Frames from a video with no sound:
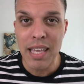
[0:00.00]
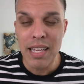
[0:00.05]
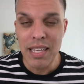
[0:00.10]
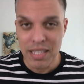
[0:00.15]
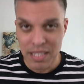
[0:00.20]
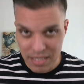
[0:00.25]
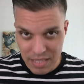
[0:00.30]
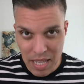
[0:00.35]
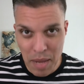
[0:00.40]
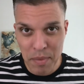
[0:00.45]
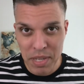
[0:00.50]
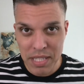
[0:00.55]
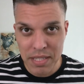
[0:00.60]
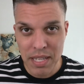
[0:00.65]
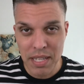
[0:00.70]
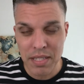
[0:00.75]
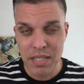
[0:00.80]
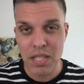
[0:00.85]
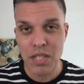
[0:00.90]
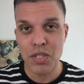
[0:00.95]
Does that make
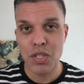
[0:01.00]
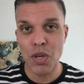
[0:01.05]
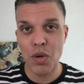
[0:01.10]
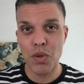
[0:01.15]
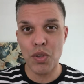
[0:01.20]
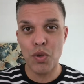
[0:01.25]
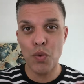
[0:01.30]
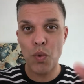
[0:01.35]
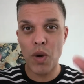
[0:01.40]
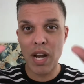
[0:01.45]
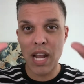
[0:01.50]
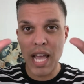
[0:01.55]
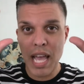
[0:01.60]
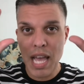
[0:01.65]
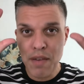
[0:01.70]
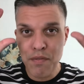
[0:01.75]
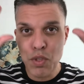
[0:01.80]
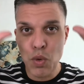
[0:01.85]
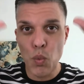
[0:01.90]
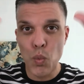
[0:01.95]
sense? So you wanna
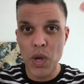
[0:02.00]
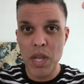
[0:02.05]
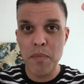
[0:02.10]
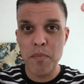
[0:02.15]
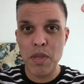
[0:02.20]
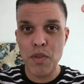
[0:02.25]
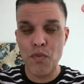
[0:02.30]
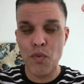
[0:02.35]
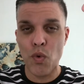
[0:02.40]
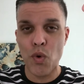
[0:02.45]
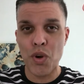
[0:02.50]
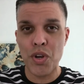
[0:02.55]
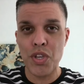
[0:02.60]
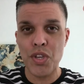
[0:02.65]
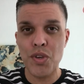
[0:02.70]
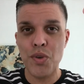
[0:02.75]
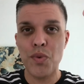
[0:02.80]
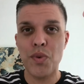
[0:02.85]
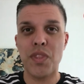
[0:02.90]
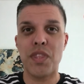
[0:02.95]
have the win before
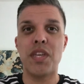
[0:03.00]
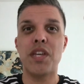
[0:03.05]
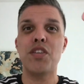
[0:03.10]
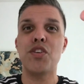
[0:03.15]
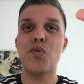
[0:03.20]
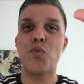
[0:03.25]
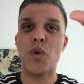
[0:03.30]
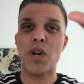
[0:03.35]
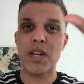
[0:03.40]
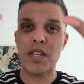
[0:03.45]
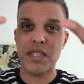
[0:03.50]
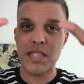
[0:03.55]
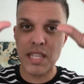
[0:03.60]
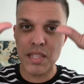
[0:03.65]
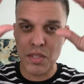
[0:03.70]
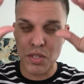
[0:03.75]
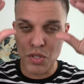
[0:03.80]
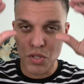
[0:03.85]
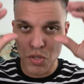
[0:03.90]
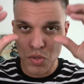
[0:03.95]
you, then you wanna
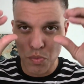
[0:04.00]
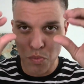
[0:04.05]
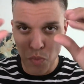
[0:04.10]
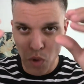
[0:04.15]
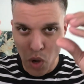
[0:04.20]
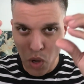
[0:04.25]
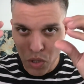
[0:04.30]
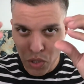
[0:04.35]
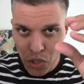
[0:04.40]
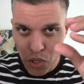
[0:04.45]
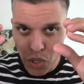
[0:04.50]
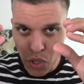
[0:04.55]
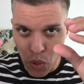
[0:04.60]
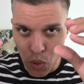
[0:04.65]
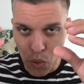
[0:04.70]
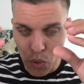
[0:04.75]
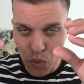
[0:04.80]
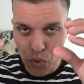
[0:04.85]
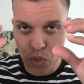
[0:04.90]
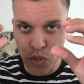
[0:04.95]
set the smaller
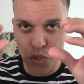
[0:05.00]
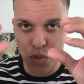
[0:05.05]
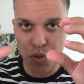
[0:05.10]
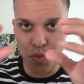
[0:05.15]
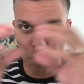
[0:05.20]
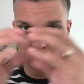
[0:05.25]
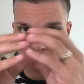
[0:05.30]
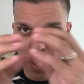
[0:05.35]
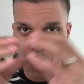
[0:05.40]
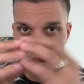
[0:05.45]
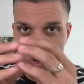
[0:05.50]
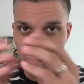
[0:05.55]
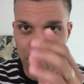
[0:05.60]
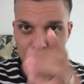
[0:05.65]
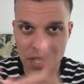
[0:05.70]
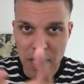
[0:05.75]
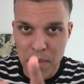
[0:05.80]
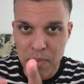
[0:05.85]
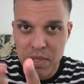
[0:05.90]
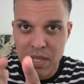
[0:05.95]
goals, the smaller
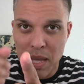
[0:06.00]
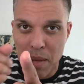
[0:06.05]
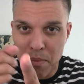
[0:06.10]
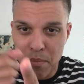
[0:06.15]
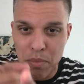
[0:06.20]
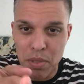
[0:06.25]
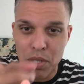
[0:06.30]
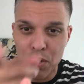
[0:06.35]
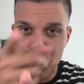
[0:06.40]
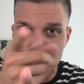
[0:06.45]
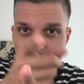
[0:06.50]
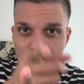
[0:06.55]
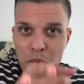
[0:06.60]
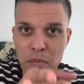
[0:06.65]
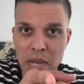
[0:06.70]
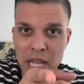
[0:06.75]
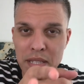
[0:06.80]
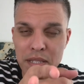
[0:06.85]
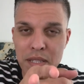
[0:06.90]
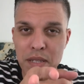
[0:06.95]
steps that build
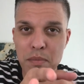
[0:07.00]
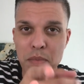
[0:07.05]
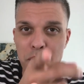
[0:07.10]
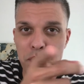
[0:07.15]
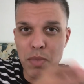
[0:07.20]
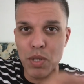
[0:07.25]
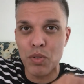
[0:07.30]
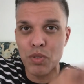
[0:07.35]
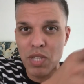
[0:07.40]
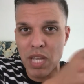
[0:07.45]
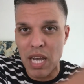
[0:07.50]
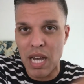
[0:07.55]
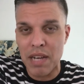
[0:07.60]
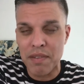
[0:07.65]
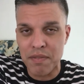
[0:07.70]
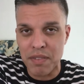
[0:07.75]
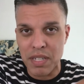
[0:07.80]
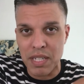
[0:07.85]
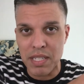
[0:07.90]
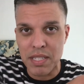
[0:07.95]
momentum and build
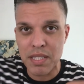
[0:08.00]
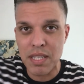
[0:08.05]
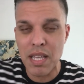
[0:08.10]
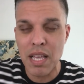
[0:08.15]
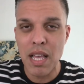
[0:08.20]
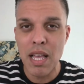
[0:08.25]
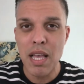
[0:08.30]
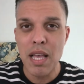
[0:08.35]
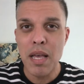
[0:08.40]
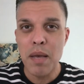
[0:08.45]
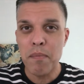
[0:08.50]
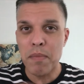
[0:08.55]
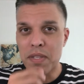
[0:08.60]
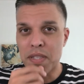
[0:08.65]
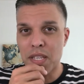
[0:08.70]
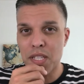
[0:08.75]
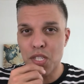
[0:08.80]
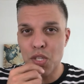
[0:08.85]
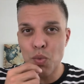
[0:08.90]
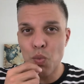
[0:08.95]
confidence, but
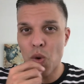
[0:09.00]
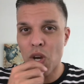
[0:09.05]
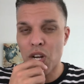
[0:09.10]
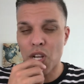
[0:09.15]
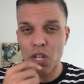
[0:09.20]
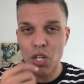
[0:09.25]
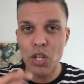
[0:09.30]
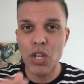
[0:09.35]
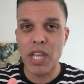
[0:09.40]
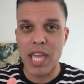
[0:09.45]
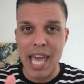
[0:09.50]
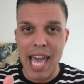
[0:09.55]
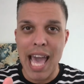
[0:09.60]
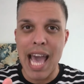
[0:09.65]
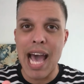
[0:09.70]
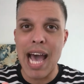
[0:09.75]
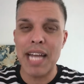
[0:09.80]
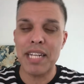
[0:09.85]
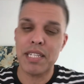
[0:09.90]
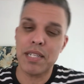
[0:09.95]
then you wanna look
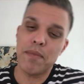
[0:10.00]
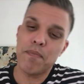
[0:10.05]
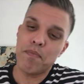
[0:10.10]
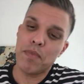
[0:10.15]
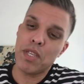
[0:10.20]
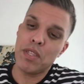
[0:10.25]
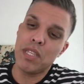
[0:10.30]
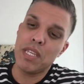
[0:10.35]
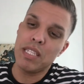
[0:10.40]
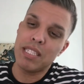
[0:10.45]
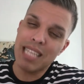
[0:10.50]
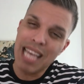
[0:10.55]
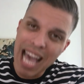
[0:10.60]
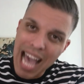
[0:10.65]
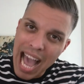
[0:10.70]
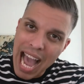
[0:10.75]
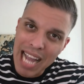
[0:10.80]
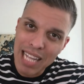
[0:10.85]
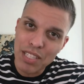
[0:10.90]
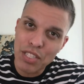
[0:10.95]
at the
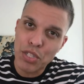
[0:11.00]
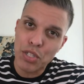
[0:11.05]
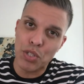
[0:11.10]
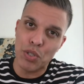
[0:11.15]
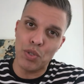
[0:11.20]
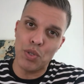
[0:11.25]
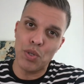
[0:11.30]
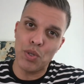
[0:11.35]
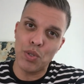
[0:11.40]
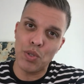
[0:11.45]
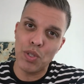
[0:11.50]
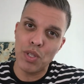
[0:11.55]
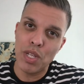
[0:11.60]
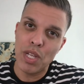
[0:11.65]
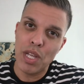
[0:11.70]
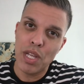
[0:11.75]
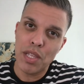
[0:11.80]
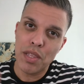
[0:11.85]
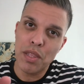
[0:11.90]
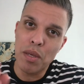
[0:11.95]
tactical,
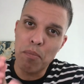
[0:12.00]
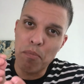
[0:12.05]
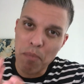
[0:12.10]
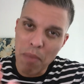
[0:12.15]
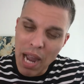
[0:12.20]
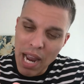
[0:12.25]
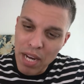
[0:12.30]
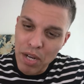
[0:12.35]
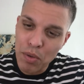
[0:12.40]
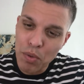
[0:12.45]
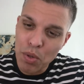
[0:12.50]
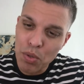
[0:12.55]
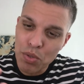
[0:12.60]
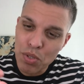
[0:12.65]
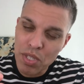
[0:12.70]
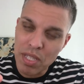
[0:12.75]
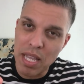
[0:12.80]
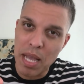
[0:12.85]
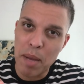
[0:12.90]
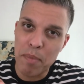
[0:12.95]
the micro
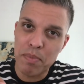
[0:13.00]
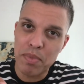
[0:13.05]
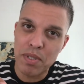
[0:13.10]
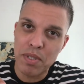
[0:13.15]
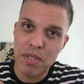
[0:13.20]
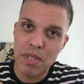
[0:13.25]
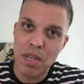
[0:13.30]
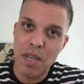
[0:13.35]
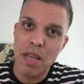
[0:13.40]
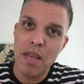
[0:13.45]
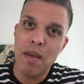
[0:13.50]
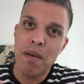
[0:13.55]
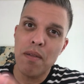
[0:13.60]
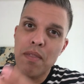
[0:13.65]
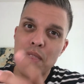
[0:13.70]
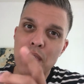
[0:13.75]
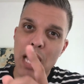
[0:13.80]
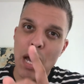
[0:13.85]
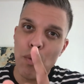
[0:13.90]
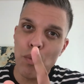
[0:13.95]
steps
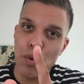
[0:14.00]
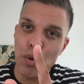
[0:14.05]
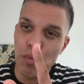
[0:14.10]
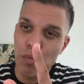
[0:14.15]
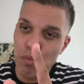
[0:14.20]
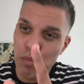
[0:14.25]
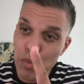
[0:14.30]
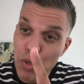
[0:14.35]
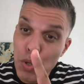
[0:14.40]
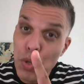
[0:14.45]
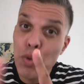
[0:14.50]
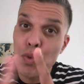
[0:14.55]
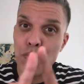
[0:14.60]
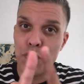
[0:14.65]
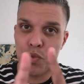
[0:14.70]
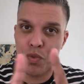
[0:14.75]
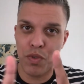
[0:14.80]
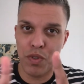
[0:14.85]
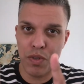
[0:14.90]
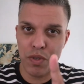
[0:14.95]
that will
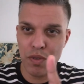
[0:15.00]
move